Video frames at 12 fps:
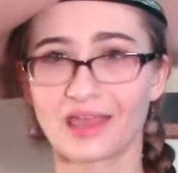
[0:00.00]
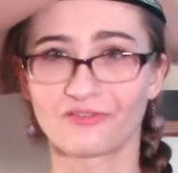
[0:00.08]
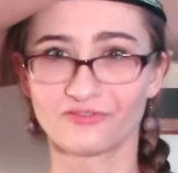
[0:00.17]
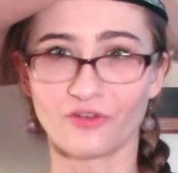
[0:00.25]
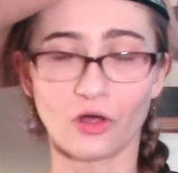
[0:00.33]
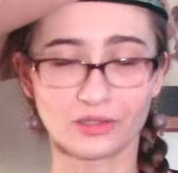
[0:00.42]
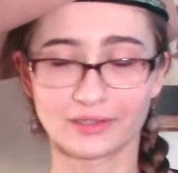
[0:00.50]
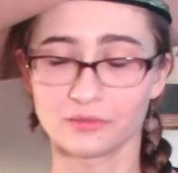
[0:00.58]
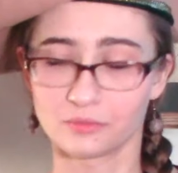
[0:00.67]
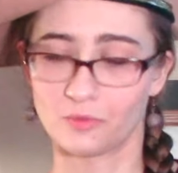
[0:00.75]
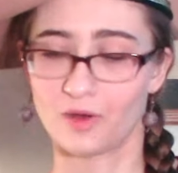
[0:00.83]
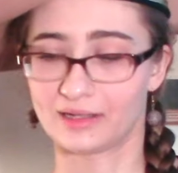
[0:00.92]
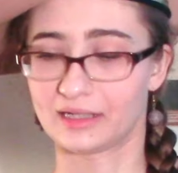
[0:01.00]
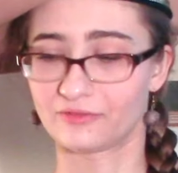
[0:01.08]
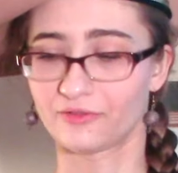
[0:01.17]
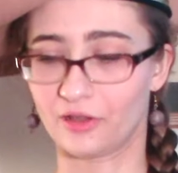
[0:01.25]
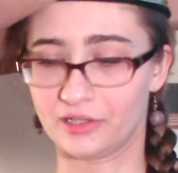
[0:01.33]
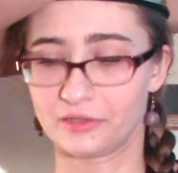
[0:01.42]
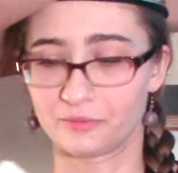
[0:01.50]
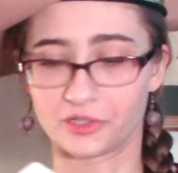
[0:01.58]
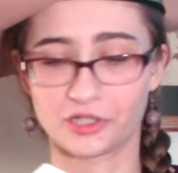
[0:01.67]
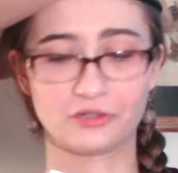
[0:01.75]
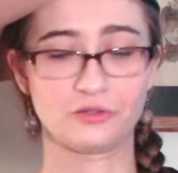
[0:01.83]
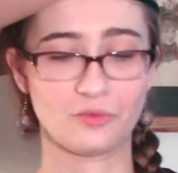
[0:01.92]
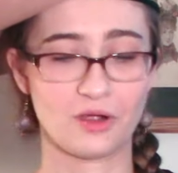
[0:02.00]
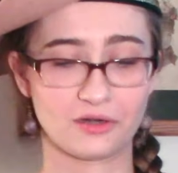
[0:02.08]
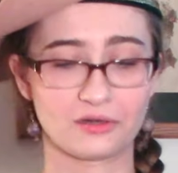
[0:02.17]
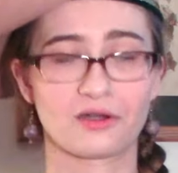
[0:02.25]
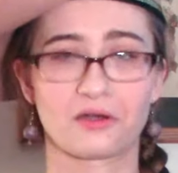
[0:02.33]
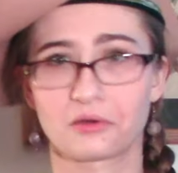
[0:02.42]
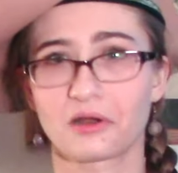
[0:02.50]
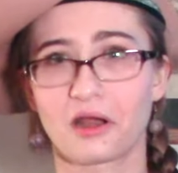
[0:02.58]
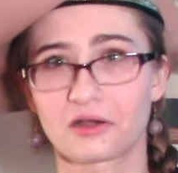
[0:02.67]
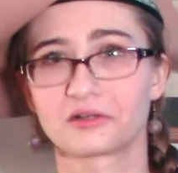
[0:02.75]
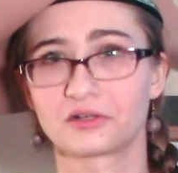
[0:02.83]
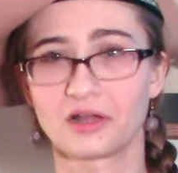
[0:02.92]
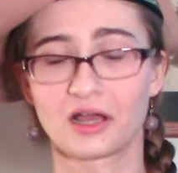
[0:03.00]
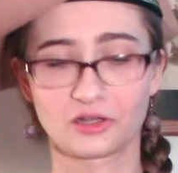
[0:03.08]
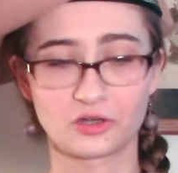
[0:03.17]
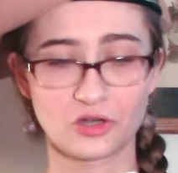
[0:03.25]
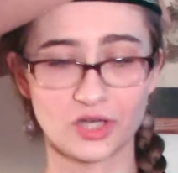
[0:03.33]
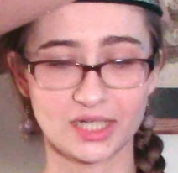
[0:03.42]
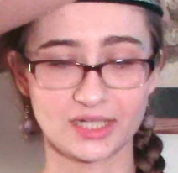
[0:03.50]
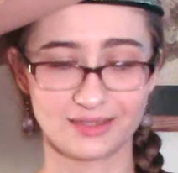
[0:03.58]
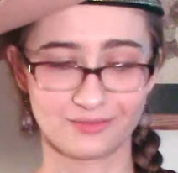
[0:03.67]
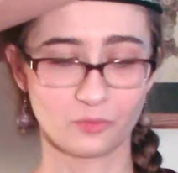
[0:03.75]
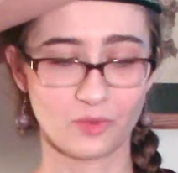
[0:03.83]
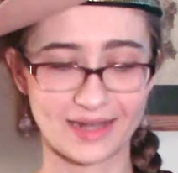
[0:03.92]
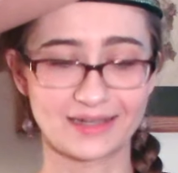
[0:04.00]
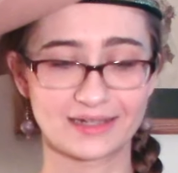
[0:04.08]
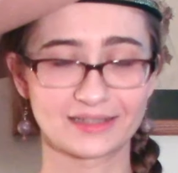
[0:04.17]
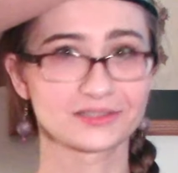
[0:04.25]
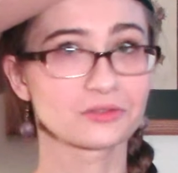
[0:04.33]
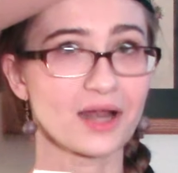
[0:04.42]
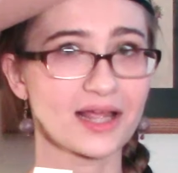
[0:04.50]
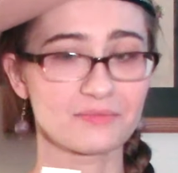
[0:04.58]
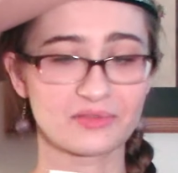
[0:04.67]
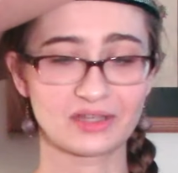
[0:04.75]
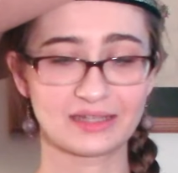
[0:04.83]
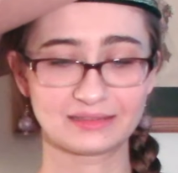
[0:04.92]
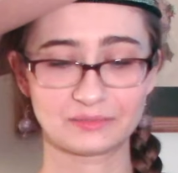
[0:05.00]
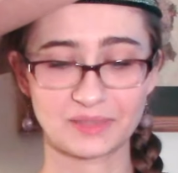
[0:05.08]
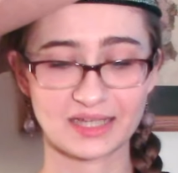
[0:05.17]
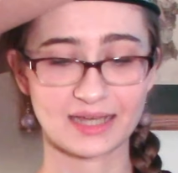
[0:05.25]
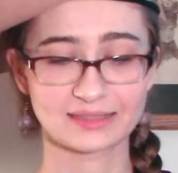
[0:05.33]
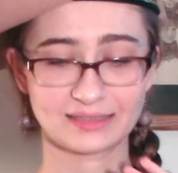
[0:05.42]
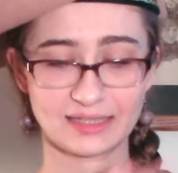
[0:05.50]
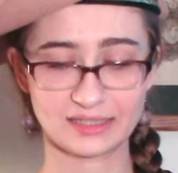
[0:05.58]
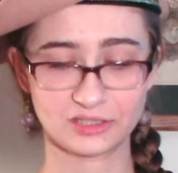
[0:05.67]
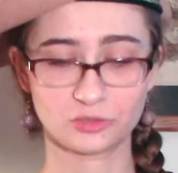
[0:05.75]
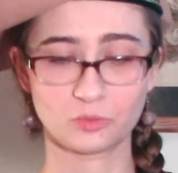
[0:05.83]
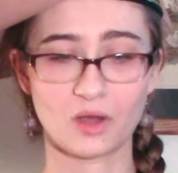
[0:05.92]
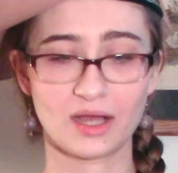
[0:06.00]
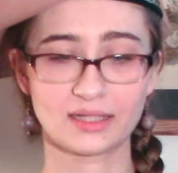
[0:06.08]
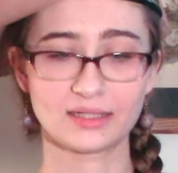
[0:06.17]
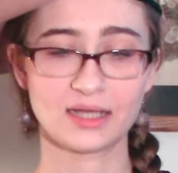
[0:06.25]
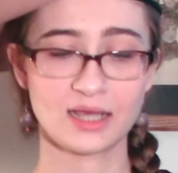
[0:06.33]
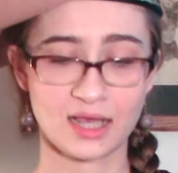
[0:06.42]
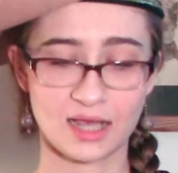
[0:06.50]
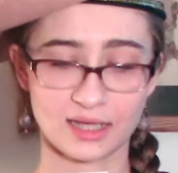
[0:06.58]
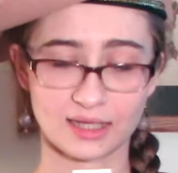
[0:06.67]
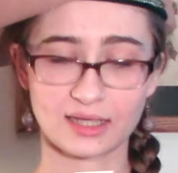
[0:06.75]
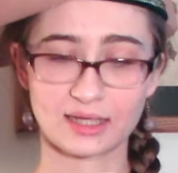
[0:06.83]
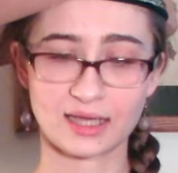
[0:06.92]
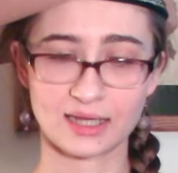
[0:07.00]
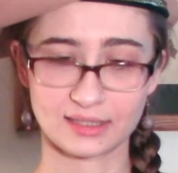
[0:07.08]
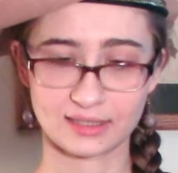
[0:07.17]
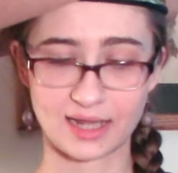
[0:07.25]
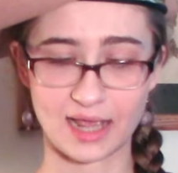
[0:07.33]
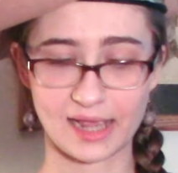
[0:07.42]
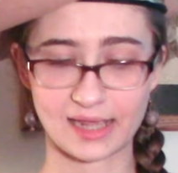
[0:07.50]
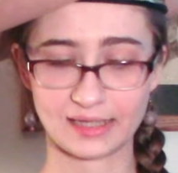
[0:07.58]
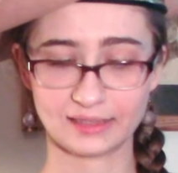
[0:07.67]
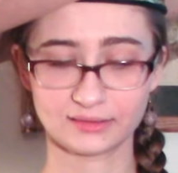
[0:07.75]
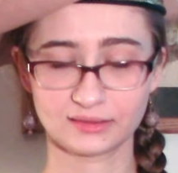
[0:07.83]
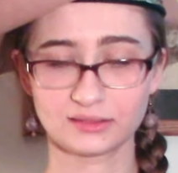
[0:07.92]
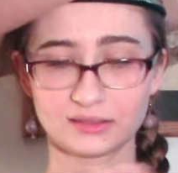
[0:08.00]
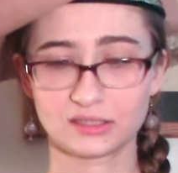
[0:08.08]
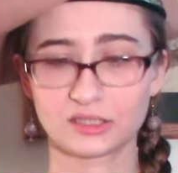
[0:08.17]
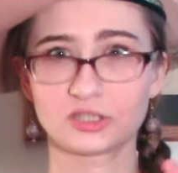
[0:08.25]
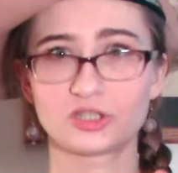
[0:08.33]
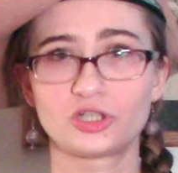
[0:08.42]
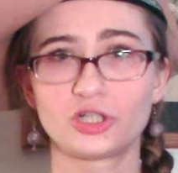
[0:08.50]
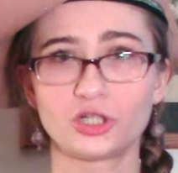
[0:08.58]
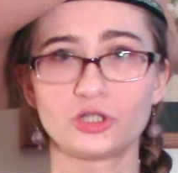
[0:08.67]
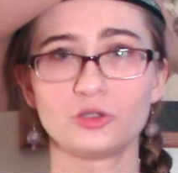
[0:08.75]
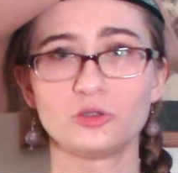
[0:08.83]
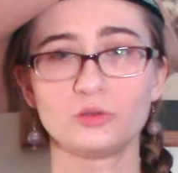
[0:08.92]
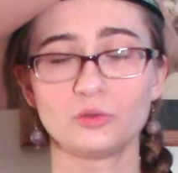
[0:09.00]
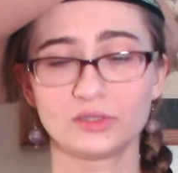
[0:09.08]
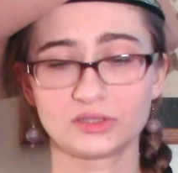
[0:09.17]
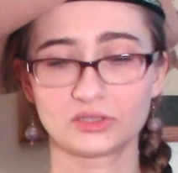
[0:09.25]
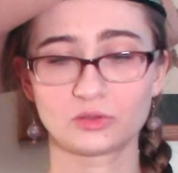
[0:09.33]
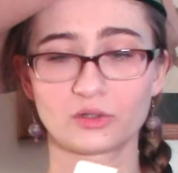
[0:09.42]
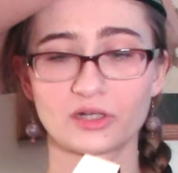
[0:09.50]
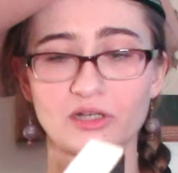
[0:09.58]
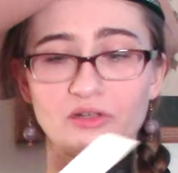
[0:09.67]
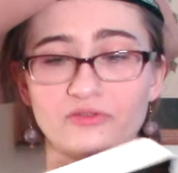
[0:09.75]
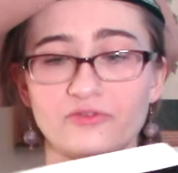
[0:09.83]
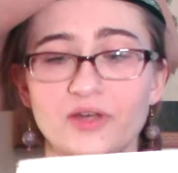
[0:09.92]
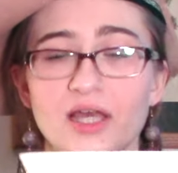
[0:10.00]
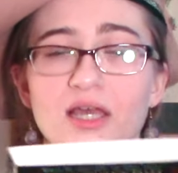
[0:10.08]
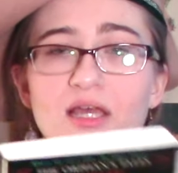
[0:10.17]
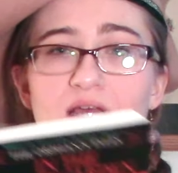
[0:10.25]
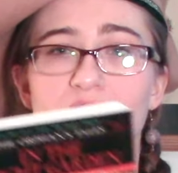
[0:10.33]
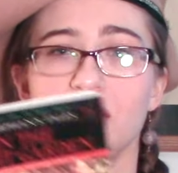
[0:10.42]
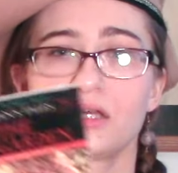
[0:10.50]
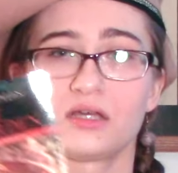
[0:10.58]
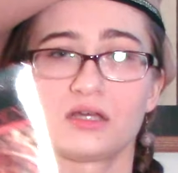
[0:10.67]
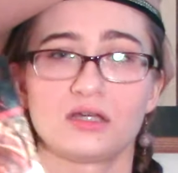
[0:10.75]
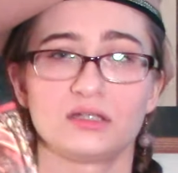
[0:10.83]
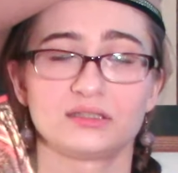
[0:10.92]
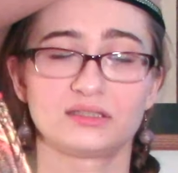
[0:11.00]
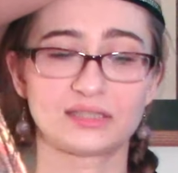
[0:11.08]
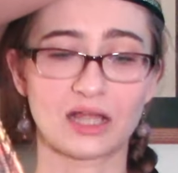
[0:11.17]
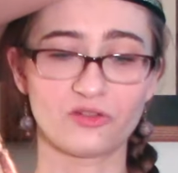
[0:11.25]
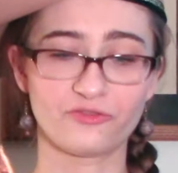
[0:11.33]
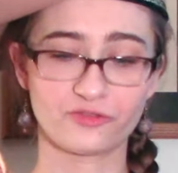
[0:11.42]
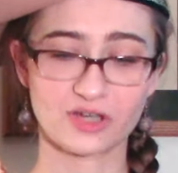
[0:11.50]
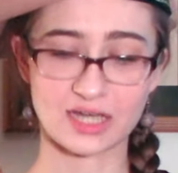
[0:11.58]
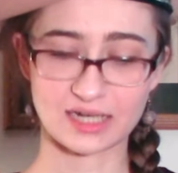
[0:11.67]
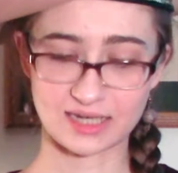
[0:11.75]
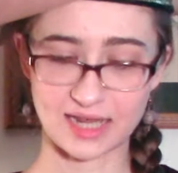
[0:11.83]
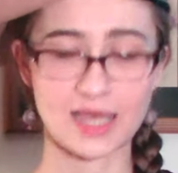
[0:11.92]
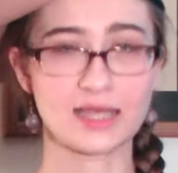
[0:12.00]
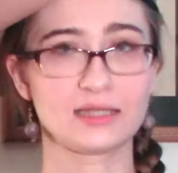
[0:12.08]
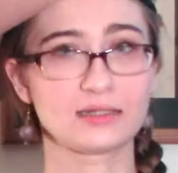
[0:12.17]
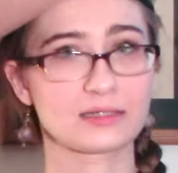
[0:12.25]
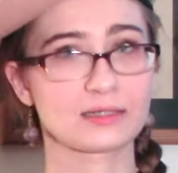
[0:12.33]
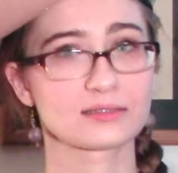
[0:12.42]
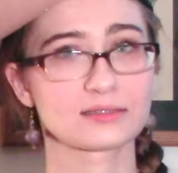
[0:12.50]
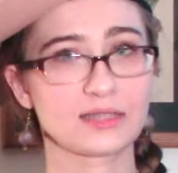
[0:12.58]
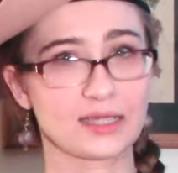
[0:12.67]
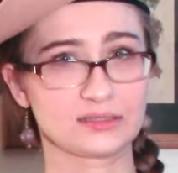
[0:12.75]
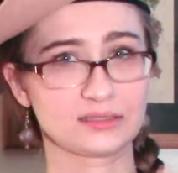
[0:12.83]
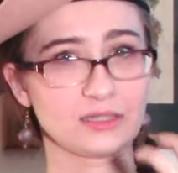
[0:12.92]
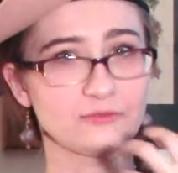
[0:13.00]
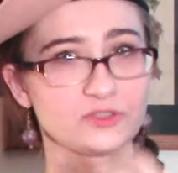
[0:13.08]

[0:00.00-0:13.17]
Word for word: volume one and volume two are, are, are a good way to describe these because each one contains two sort of self-contained sets of